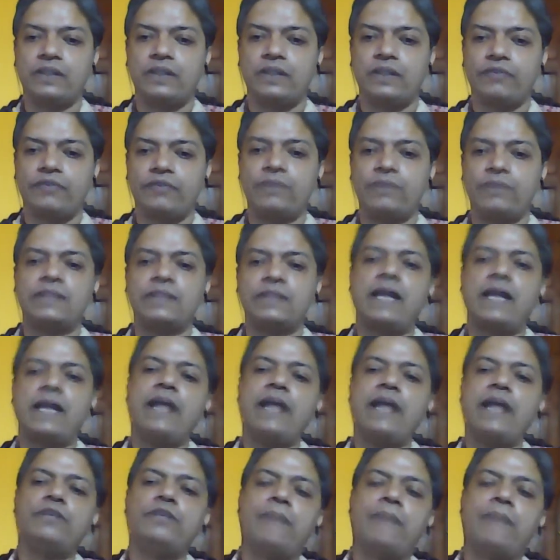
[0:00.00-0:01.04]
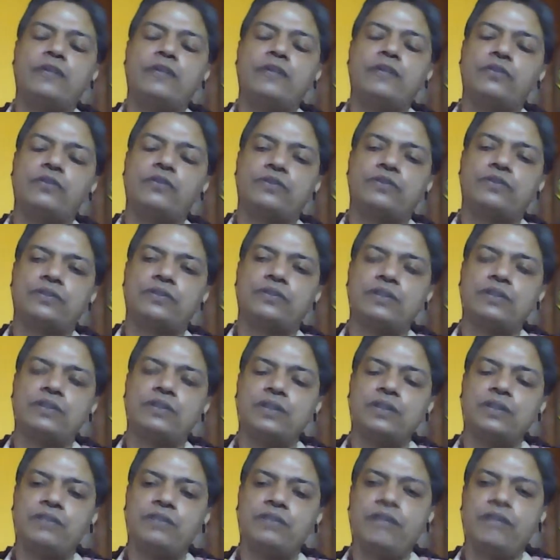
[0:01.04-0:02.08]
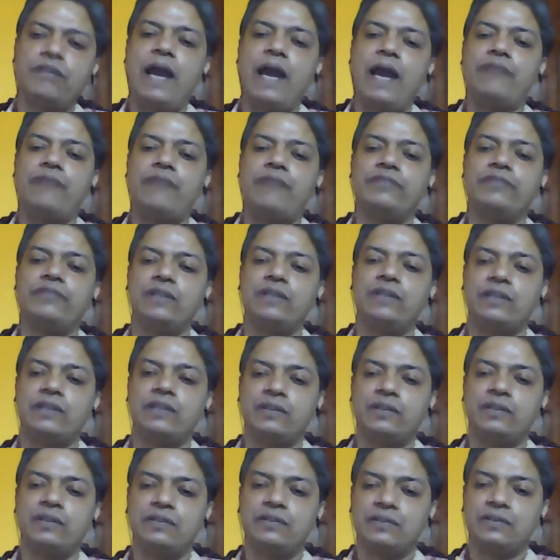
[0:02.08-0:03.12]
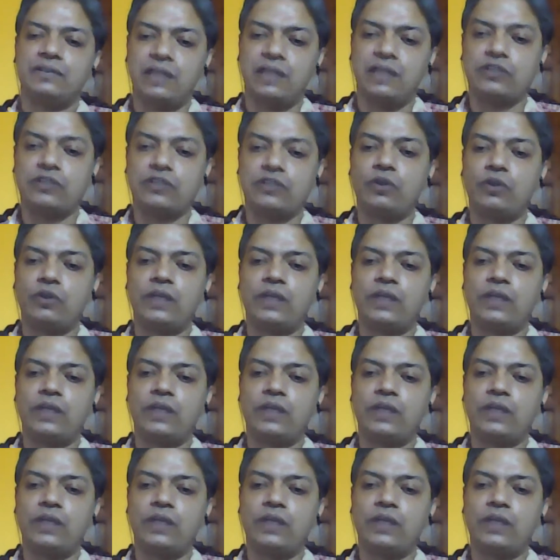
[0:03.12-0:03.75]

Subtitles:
from satire to pathos, we have a story.